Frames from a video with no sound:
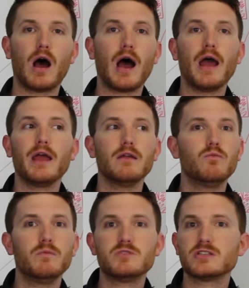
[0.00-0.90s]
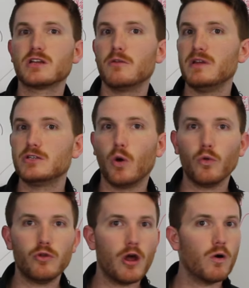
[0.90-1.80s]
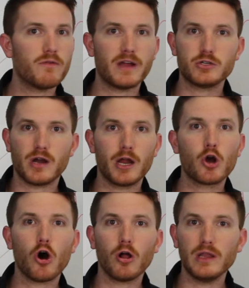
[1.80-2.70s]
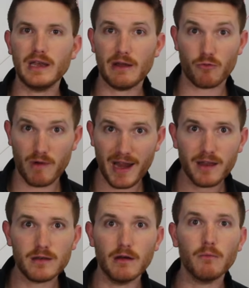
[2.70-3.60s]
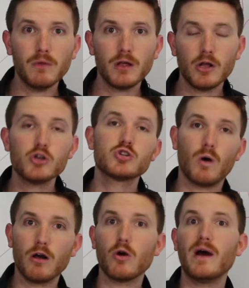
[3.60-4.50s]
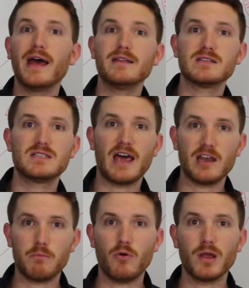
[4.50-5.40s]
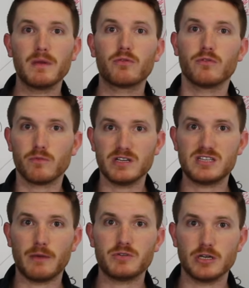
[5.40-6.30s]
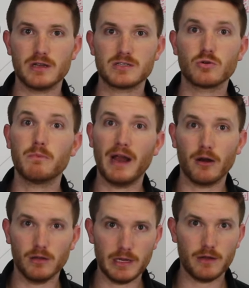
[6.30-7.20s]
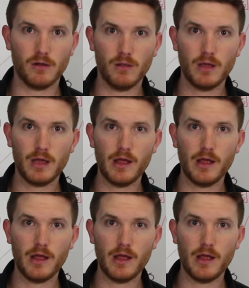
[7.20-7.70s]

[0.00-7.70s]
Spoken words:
I'm just going to be told no if I try and call in at random. So I'll go ahead and set an appointment through the receptionist or paralegal.